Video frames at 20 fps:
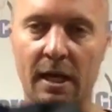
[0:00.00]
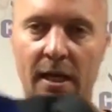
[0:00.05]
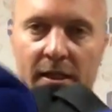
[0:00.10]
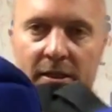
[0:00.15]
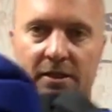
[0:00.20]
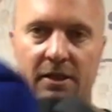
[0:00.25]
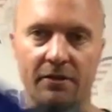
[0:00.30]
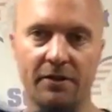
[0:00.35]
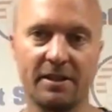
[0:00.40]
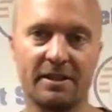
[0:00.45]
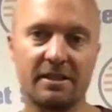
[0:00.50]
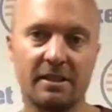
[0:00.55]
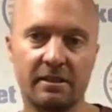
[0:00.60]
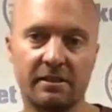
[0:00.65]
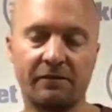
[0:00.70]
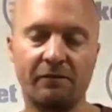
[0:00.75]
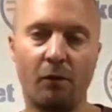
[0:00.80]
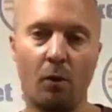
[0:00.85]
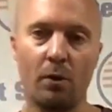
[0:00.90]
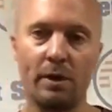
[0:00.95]
So this is
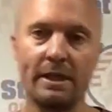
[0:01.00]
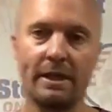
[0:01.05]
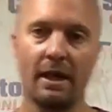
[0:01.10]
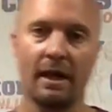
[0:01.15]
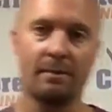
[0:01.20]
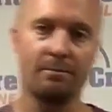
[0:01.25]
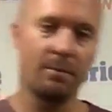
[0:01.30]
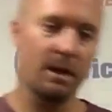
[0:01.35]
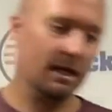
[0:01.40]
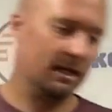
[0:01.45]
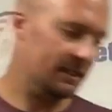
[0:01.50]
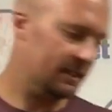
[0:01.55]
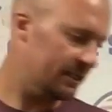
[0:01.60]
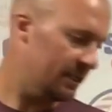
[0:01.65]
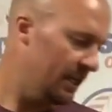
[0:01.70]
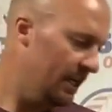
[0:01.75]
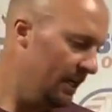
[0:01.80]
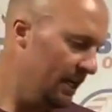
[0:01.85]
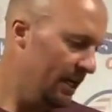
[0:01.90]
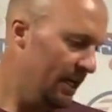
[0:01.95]

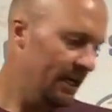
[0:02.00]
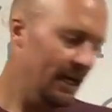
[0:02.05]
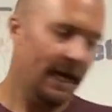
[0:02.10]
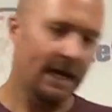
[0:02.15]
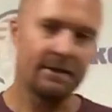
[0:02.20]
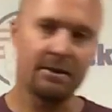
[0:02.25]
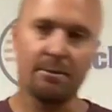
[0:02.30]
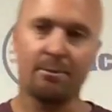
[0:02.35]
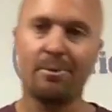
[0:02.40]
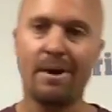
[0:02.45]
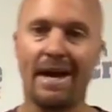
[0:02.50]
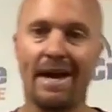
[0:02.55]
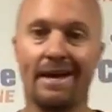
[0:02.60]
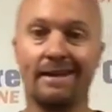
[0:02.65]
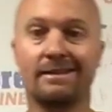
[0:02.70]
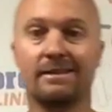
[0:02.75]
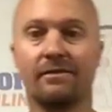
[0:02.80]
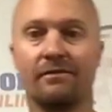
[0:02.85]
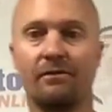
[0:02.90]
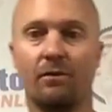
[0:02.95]
$49, and the
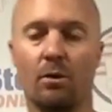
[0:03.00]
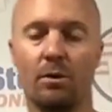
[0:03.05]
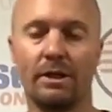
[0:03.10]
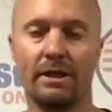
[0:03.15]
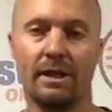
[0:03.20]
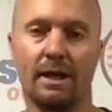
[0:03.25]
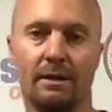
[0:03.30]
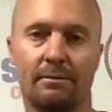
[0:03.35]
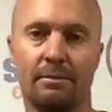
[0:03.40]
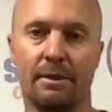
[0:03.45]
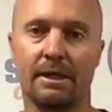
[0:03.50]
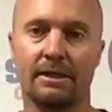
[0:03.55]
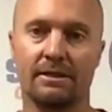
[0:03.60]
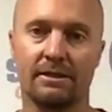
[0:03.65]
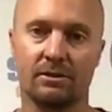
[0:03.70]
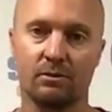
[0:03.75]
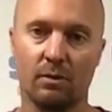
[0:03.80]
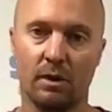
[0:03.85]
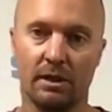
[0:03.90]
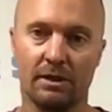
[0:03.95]
pads are $49
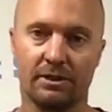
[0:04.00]
as well.